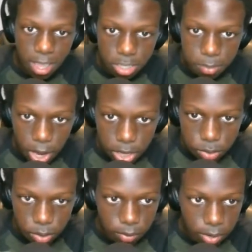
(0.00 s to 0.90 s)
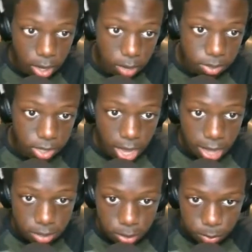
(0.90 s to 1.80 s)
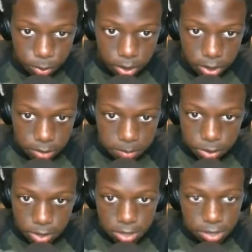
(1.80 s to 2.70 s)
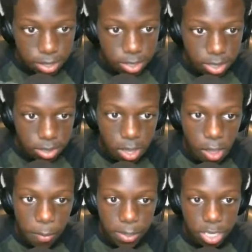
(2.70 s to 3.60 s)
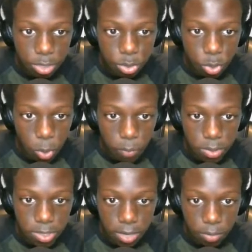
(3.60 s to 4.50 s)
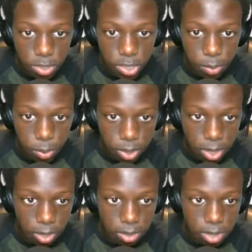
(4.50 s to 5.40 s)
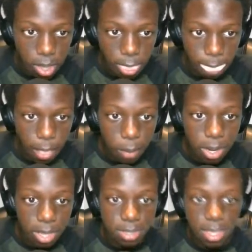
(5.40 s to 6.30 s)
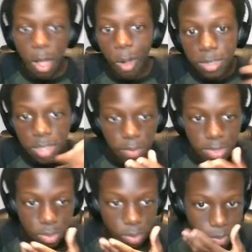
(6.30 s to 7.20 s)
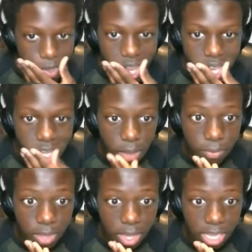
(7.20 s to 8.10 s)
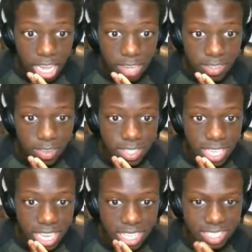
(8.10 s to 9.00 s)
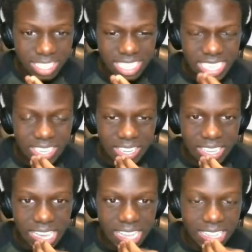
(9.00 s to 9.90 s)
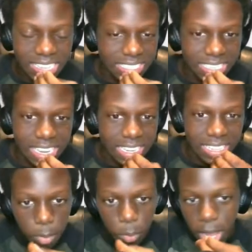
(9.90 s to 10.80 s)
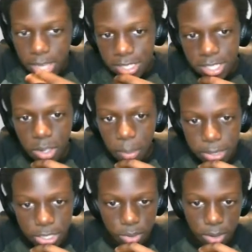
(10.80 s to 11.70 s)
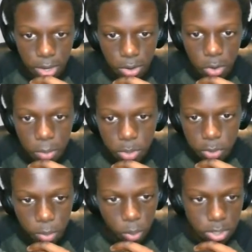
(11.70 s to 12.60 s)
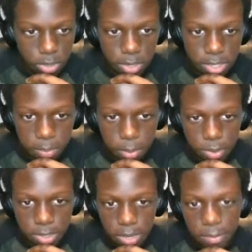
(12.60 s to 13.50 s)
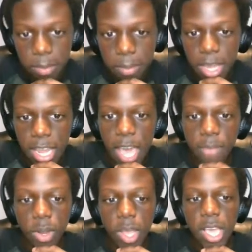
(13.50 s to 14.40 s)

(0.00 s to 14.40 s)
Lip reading: Its backstory even helps to add to the spookiness. Built in the 60s, this house is home for several serial killers. Nowadays, all it's left is the remains of the lives that were taken. But why is it still a mystery? Numerous reports of disappearances have been made after